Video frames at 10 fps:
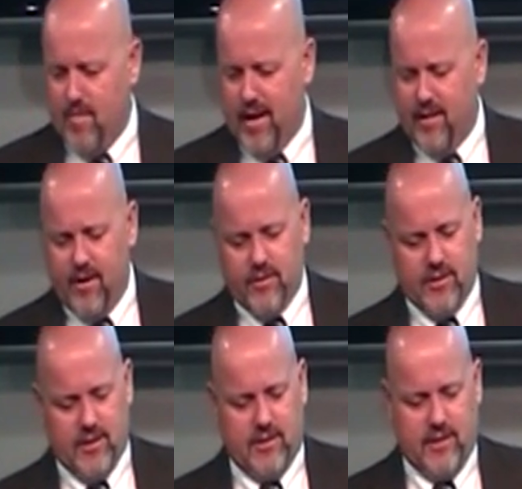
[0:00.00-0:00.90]
man, they're
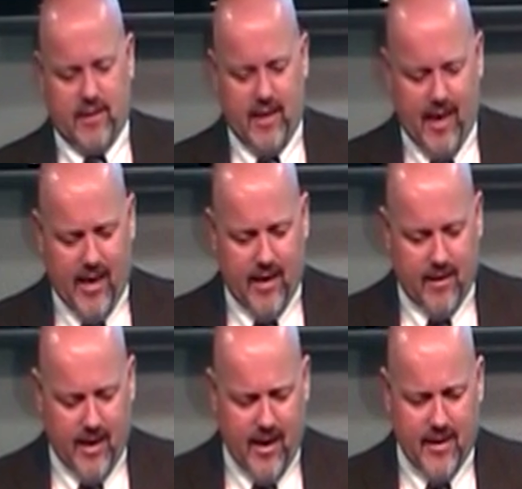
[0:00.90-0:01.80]
just
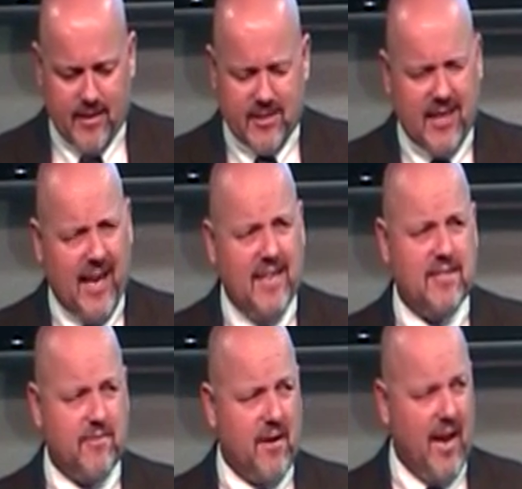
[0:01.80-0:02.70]
decaying. They in the
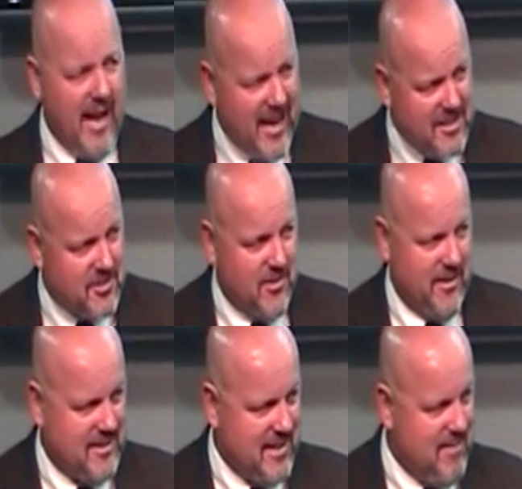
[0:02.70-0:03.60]
stage of
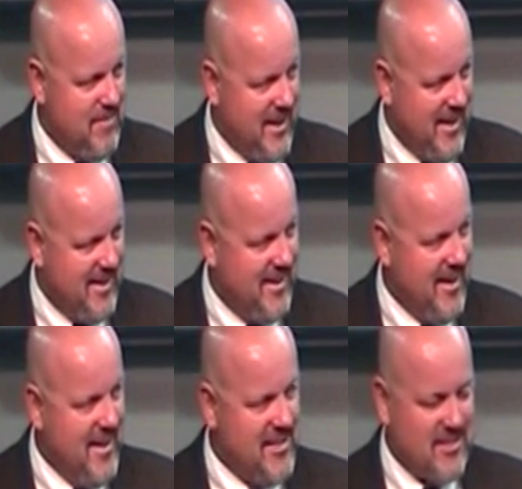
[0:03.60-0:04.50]
Lazarus, amen.